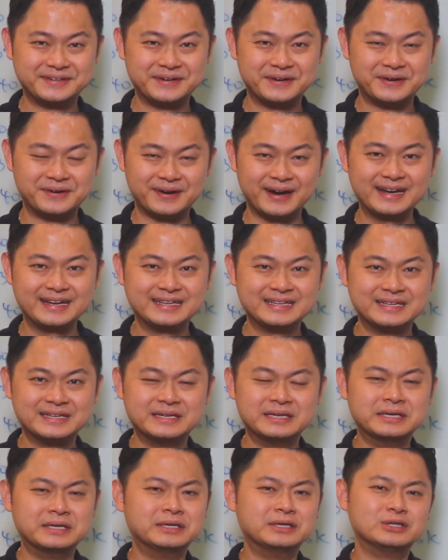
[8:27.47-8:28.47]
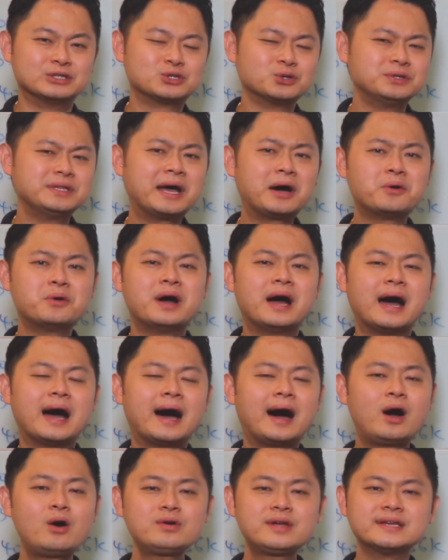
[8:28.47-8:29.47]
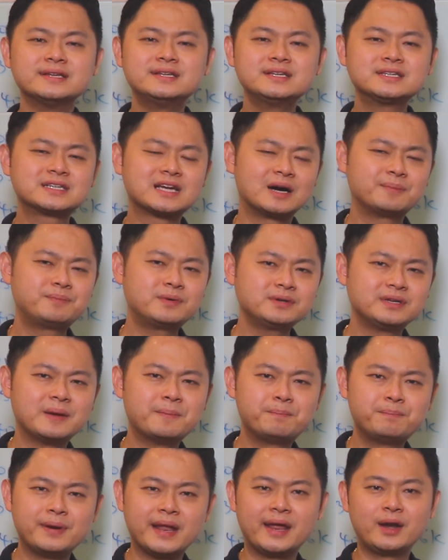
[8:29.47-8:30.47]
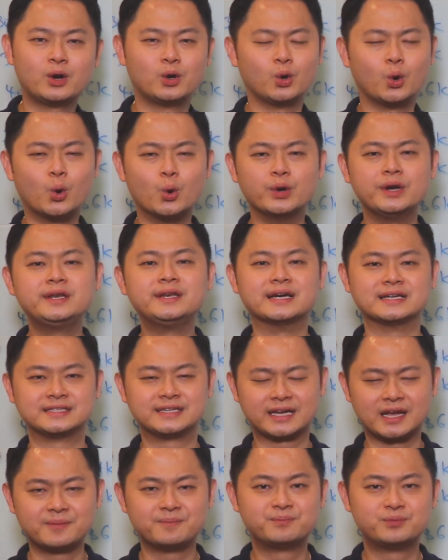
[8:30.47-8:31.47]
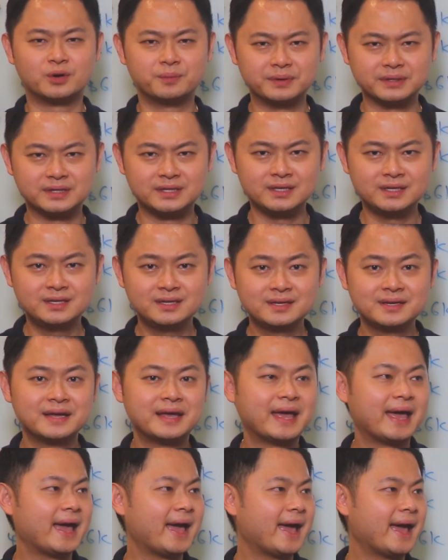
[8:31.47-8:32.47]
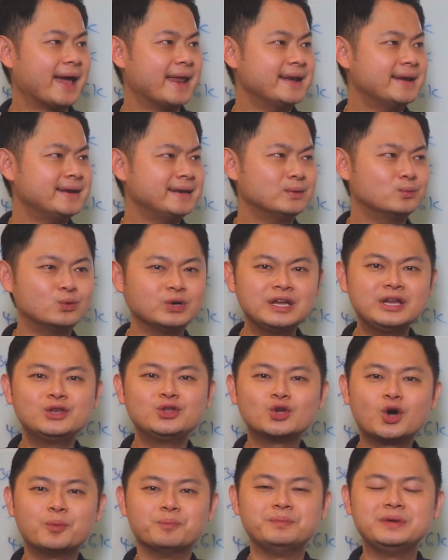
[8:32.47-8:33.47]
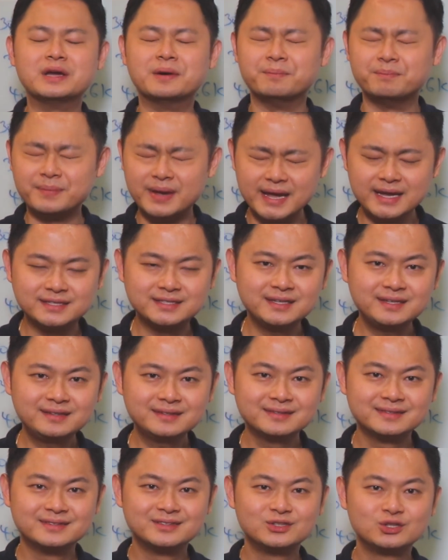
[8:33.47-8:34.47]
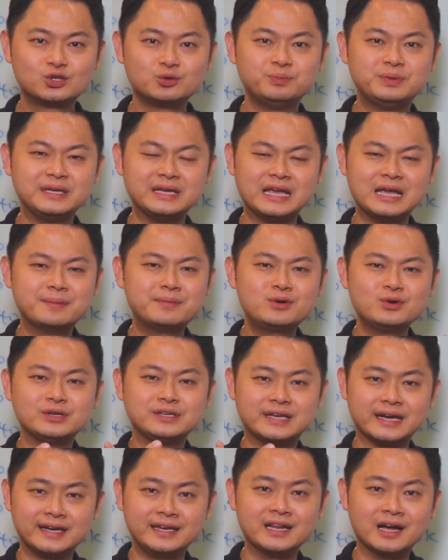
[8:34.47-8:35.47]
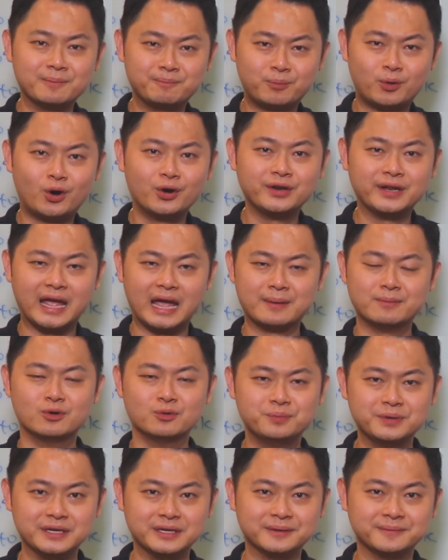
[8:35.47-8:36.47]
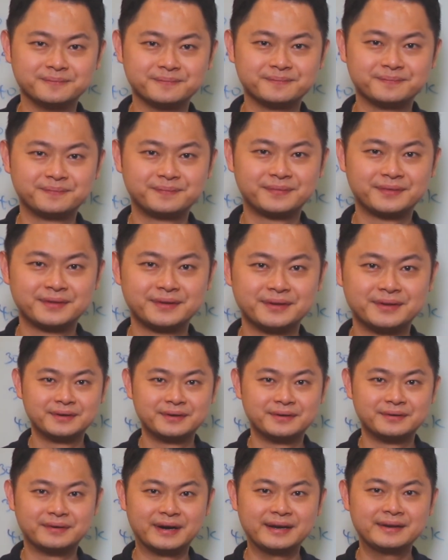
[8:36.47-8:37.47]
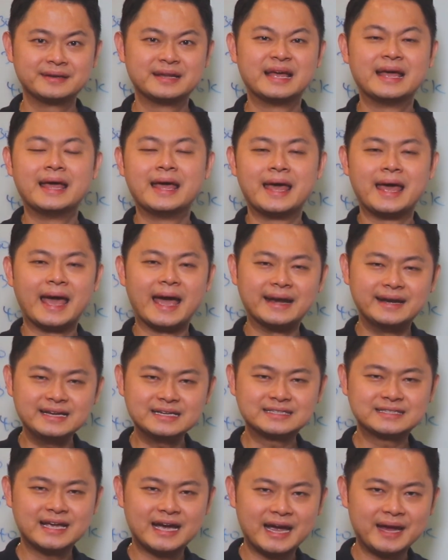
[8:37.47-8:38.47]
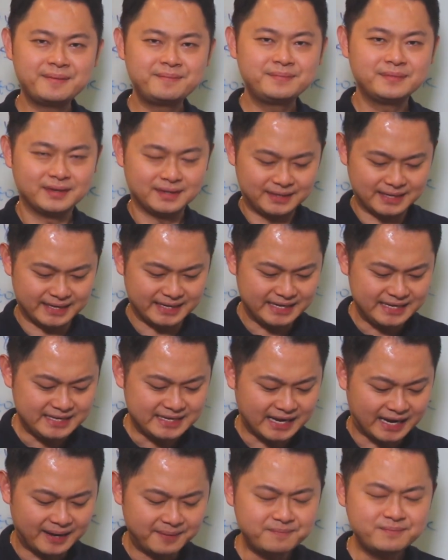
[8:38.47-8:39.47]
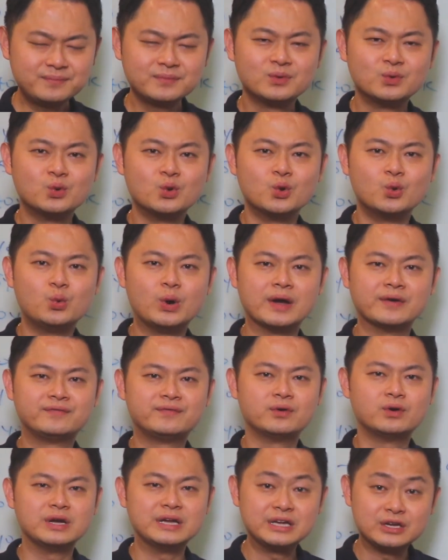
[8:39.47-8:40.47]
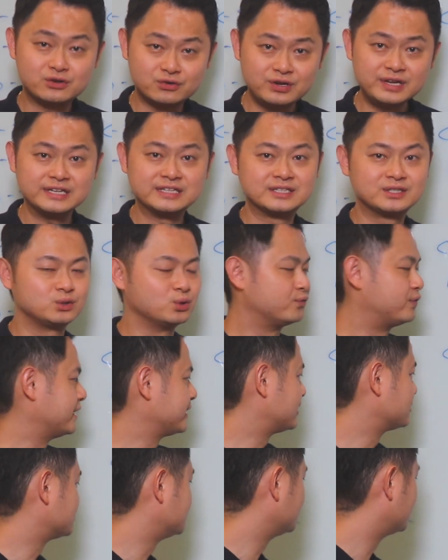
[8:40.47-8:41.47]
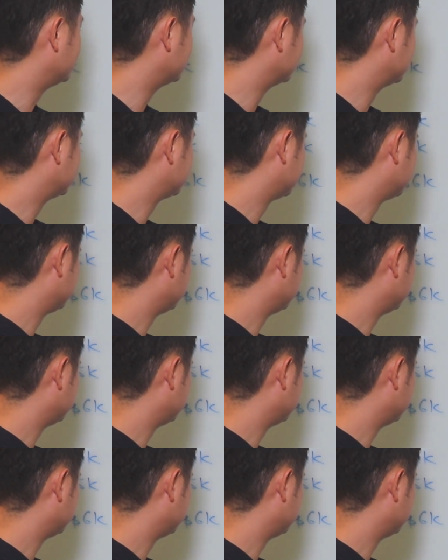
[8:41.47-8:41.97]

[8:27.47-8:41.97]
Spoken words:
Alright? So now, how can this couple then plan on owning their second property? And would it not be amazing to be able to get it upon their MOP? Right? At this time, their income will have increased to $5,000.